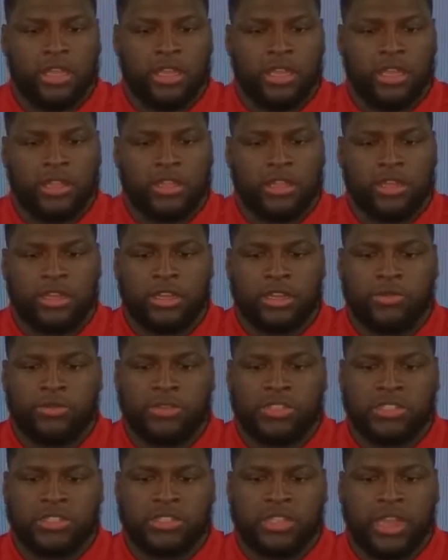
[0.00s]
And
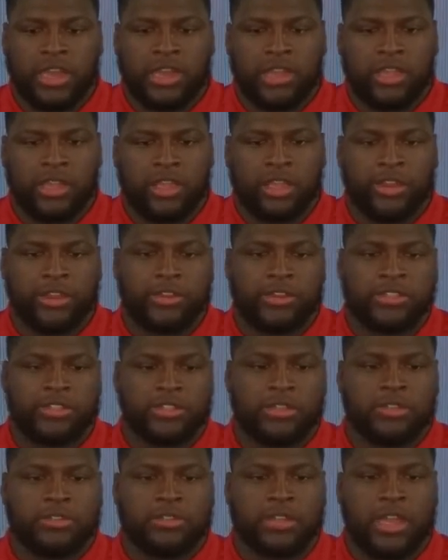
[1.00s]
we just got to
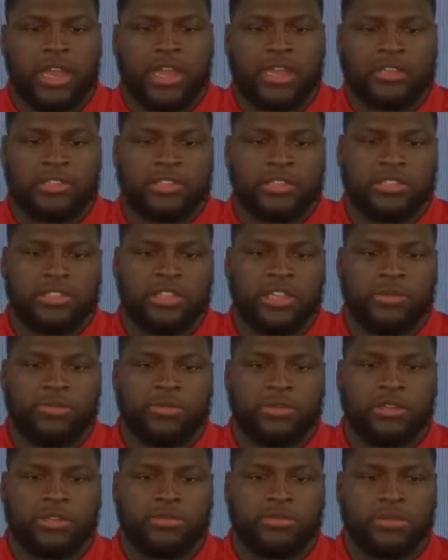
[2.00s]
encourage those guys to
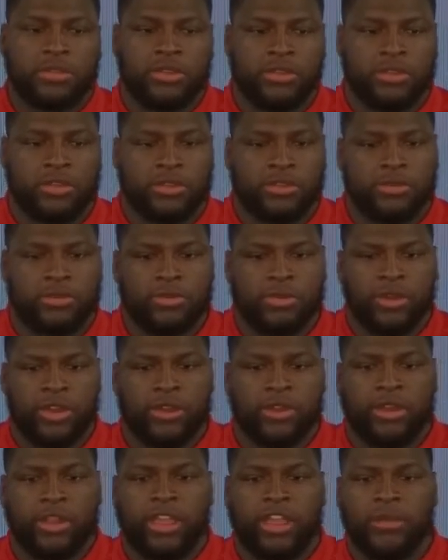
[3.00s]
step up, you know, when
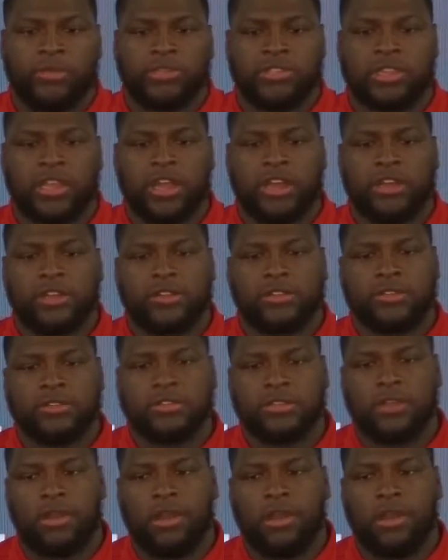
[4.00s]
their name is called.